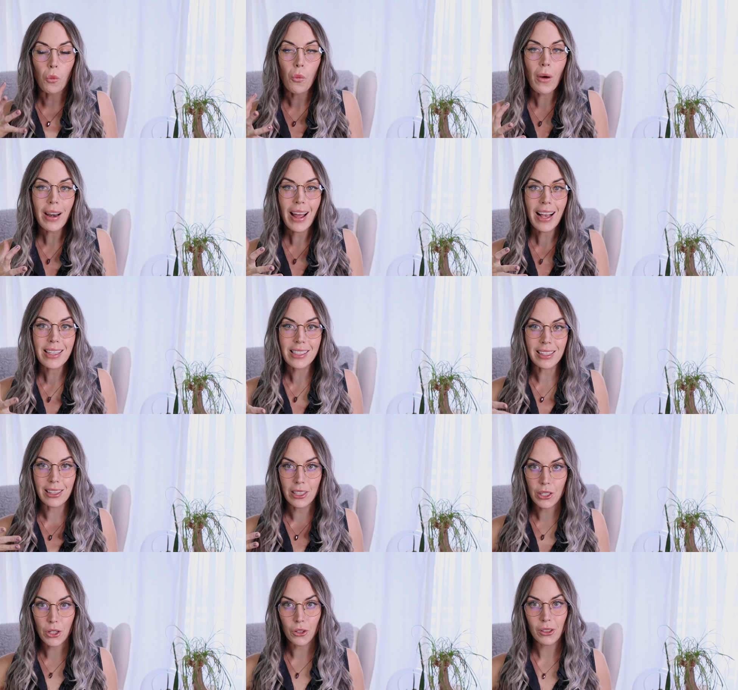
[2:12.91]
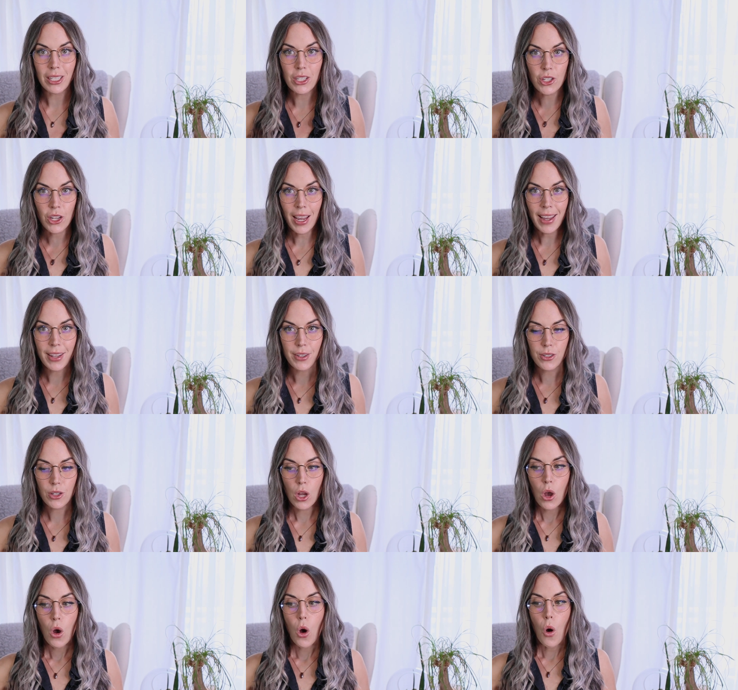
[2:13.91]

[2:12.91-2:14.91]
what has literally changed